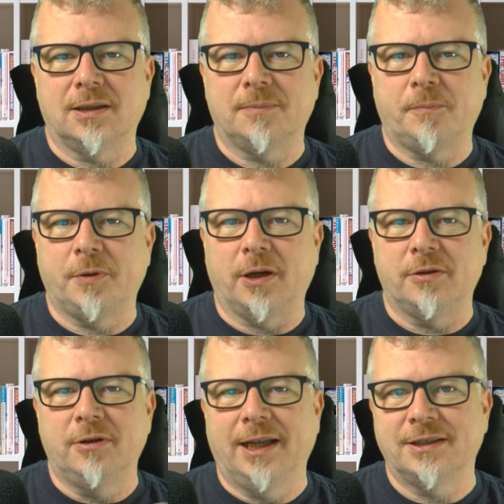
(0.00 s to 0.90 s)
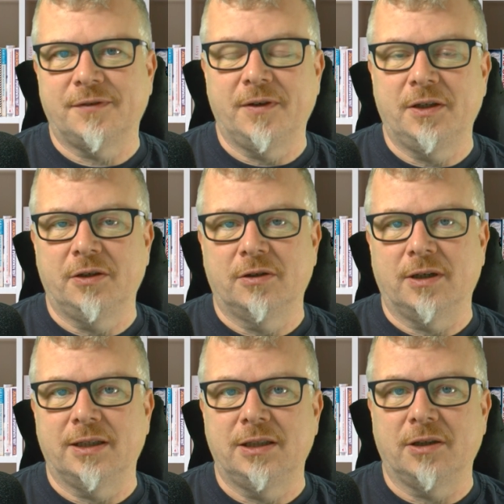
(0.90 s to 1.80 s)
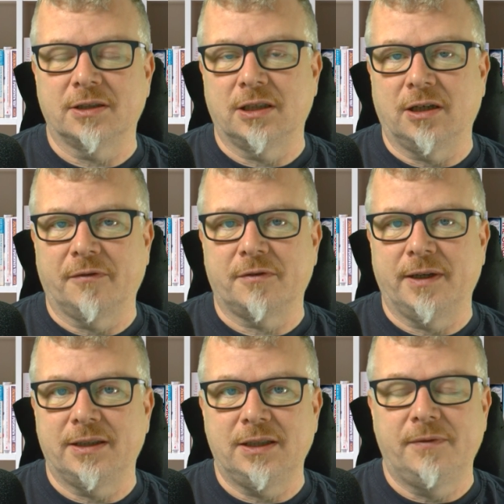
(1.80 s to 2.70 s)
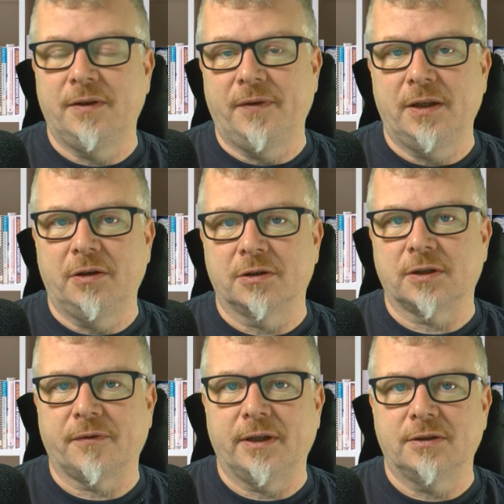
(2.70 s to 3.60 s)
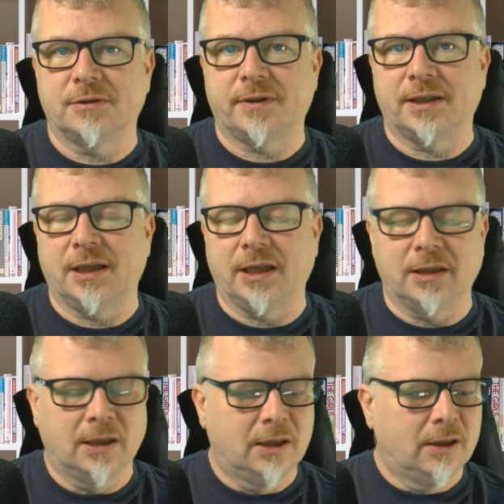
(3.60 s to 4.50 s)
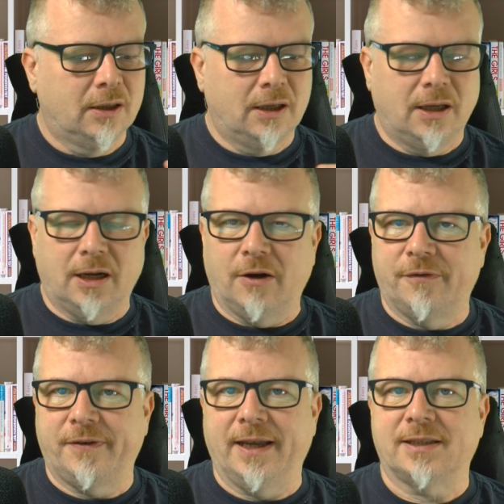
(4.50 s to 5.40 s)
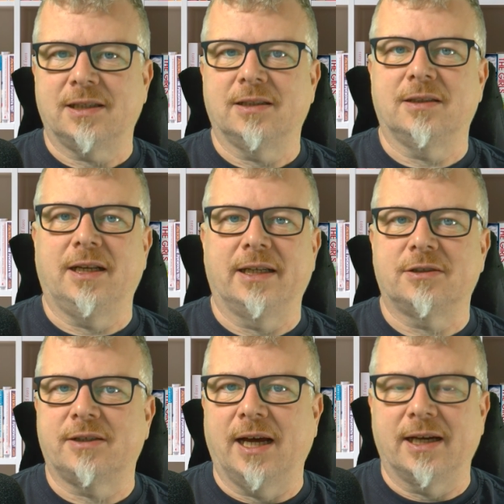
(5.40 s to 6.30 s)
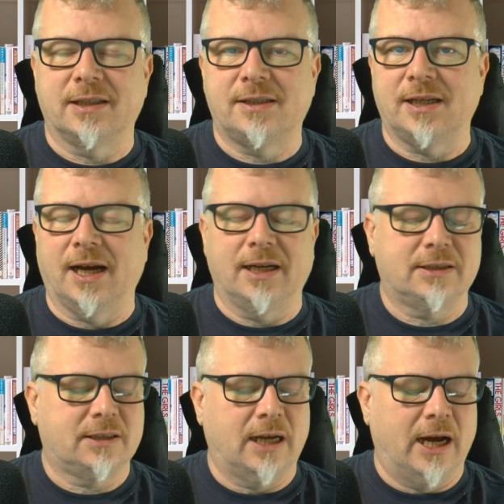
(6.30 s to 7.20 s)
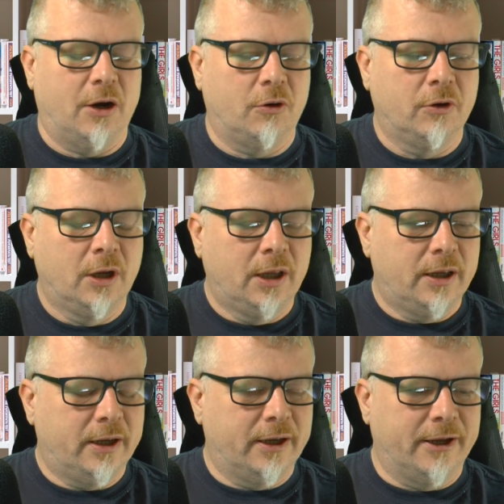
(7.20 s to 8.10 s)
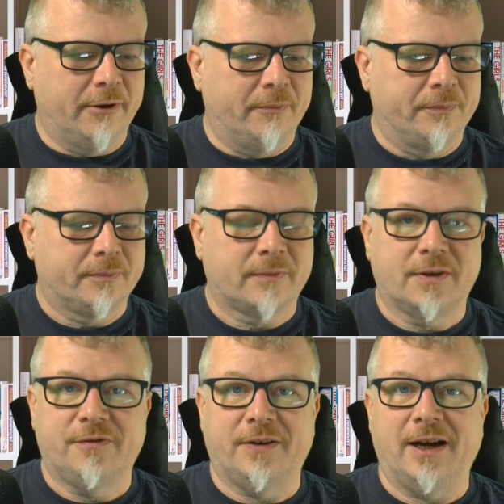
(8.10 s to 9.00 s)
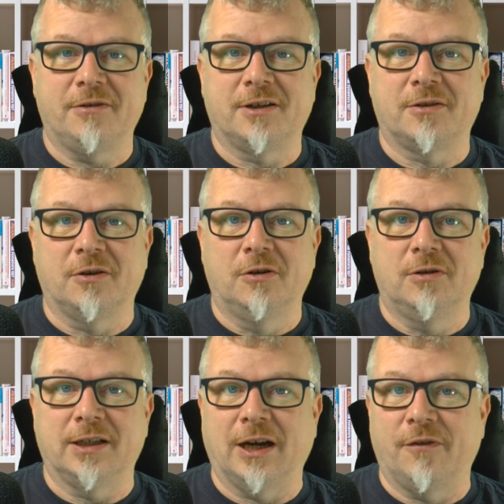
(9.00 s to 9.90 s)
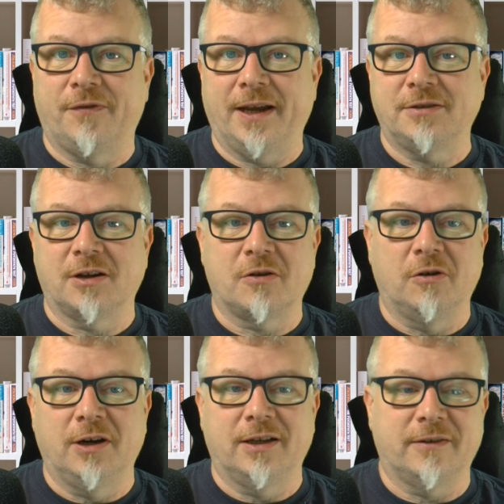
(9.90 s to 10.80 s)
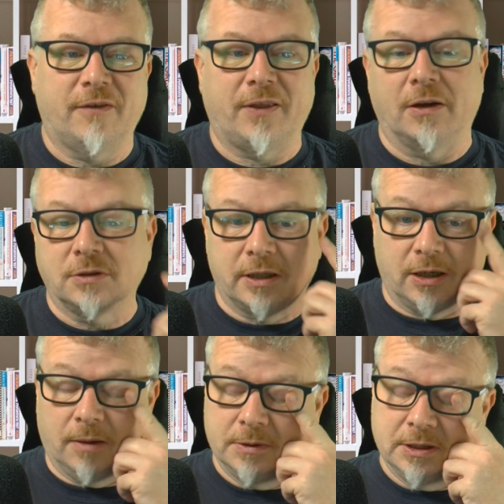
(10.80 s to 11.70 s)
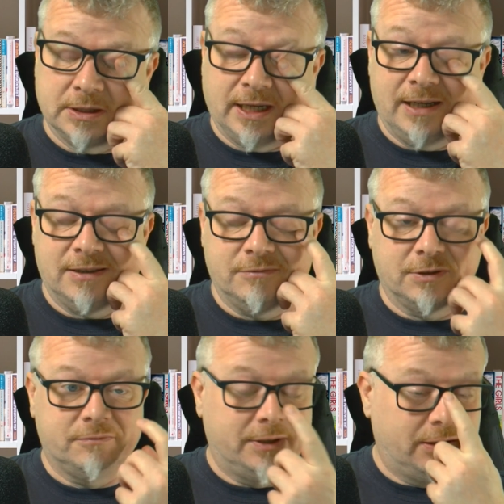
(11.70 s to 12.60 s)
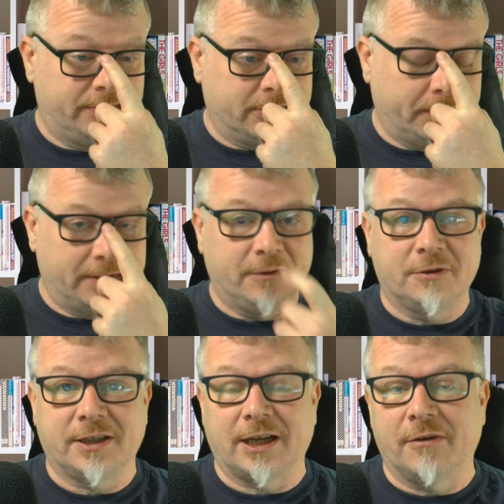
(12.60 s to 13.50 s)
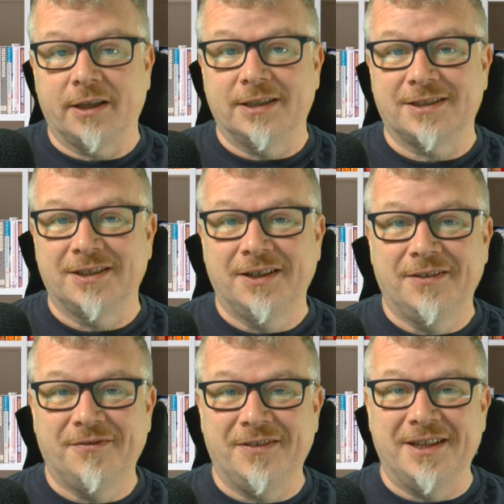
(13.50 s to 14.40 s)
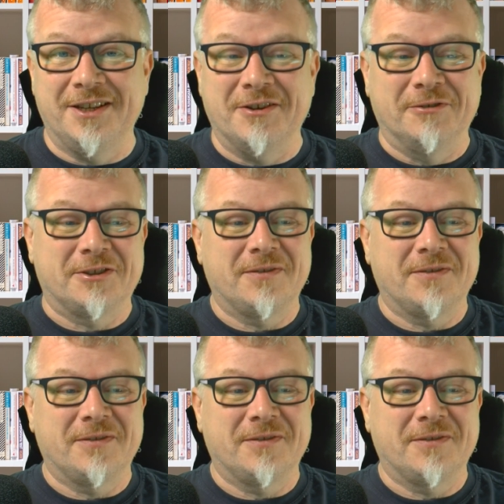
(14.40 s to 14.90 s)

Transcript: Bjørn Nyland's video, and he does a lot of great EV videos of interesting in how fast an electric car can charge, how far you can go, and how fast you can go 1,000 kilometers. I would really recommend you to check out his videos.